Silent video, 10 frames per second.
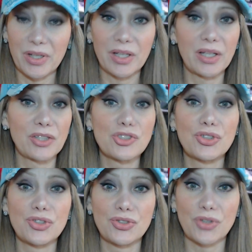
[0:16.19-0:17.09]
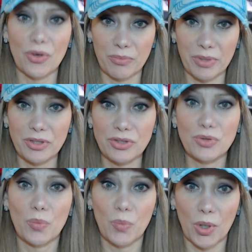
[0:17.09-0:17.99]
It is so much
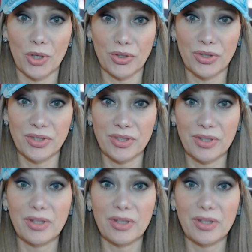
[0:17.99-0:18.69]
worse